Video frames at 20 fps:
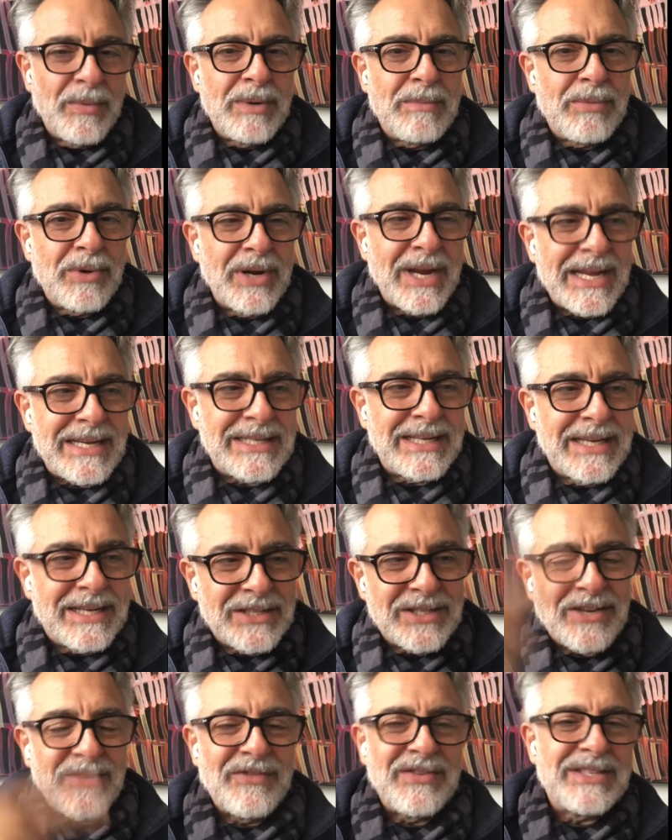We'd bought our
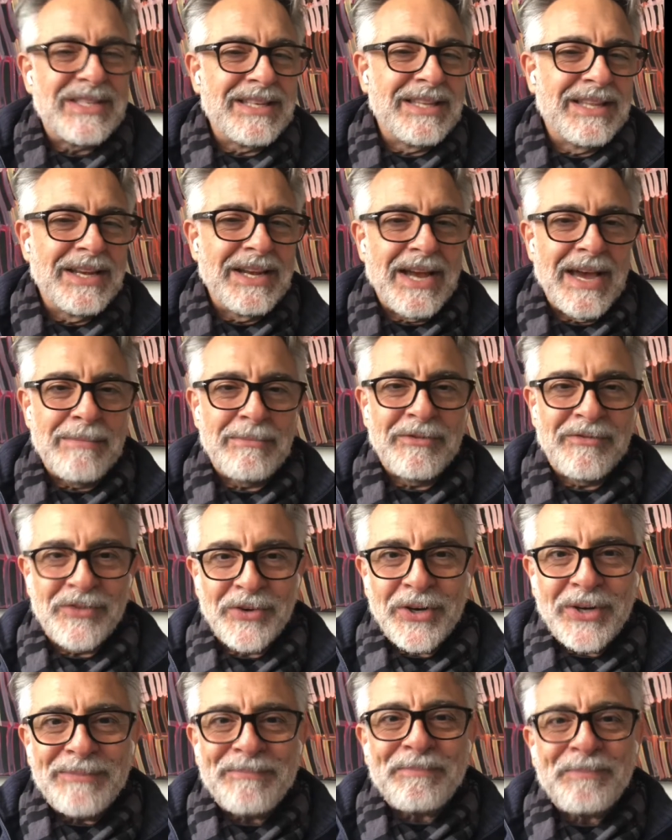tickets obviously the night before.